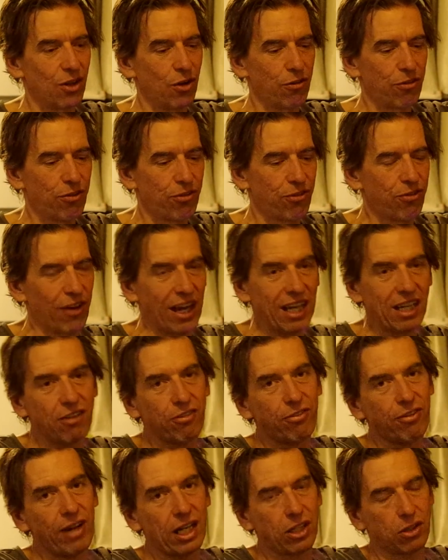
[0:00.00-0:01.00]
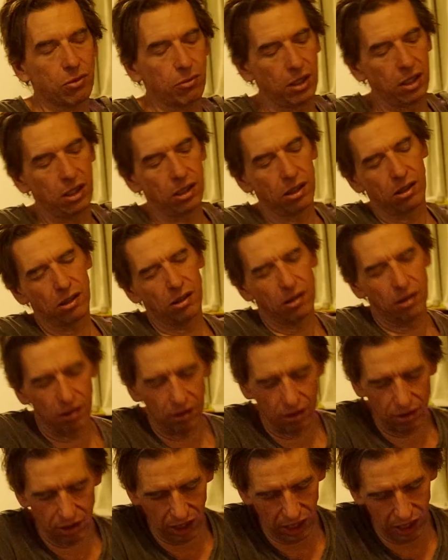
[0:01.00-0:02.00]
fake factory
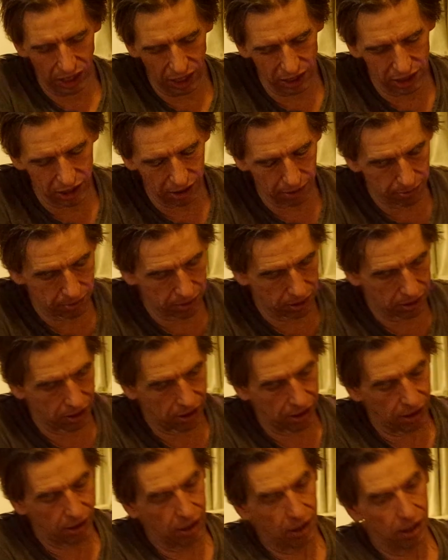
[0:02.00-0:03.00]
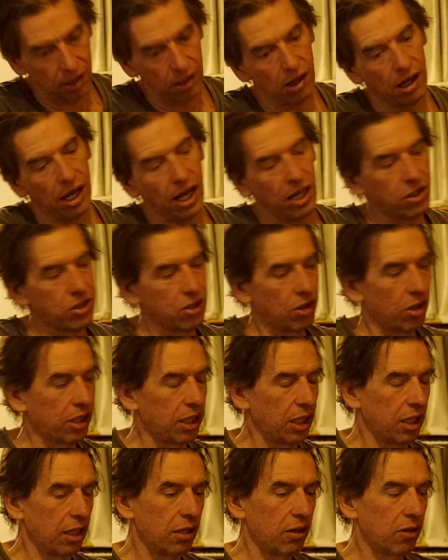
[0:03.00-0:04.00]
in Egypt and
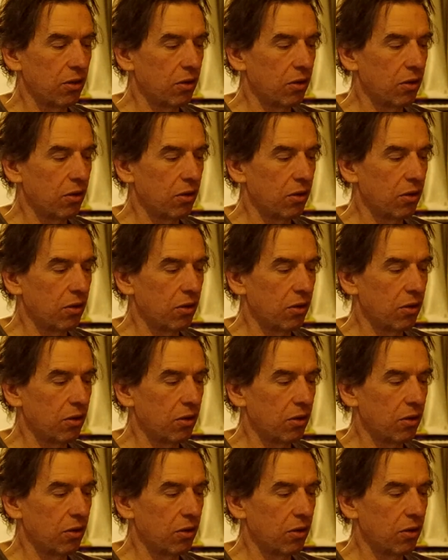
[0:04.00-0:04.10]
Turkey,